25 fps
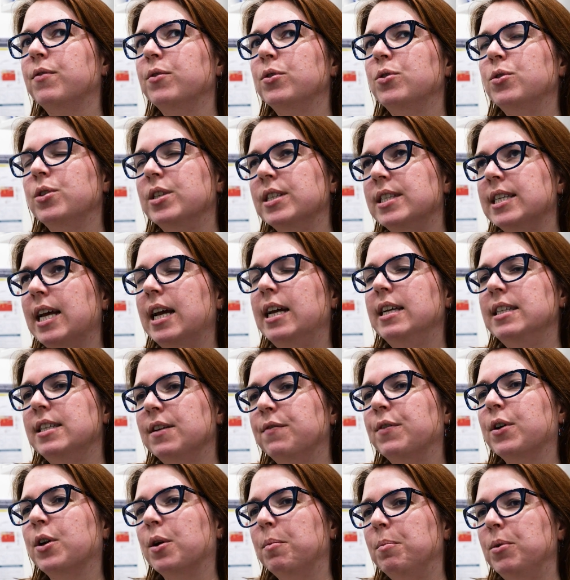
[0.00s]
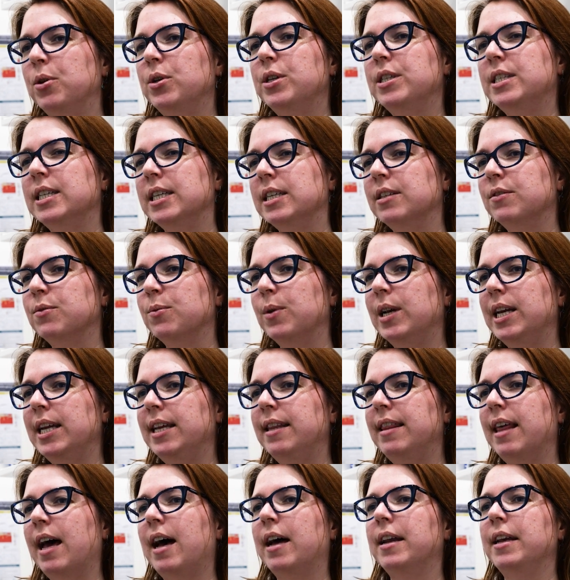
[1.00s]
to the scientific community is really
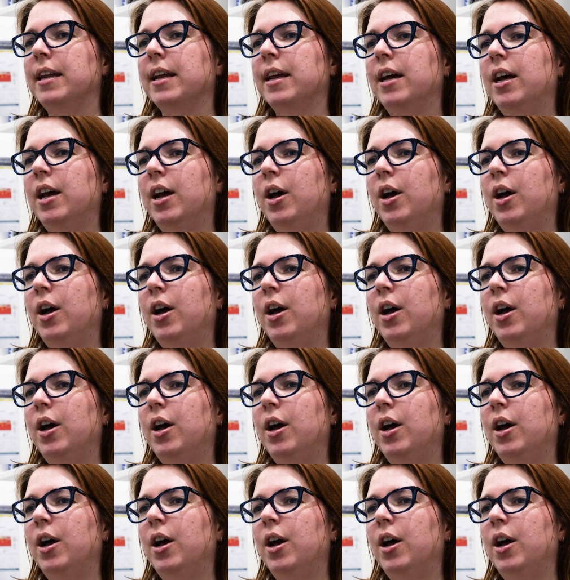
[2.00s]
that